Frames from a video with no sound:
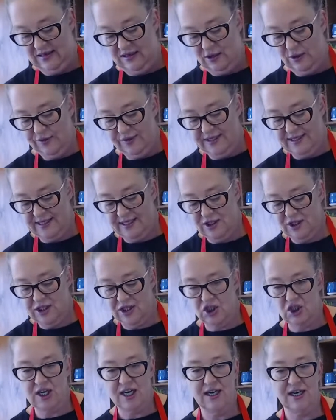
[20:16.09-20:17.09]
well, this said
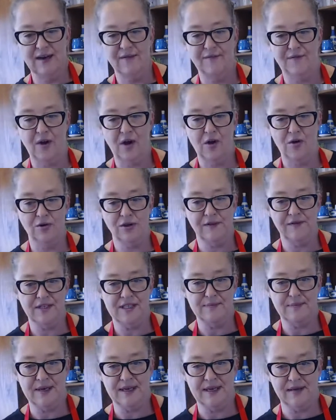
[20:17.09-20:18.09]
to gently fold. I've
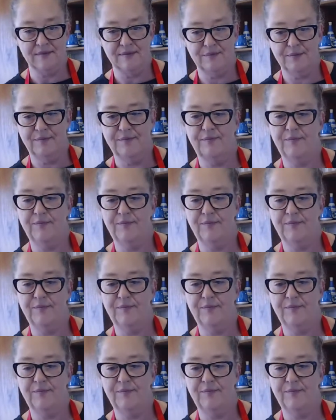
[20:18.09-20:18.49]
just been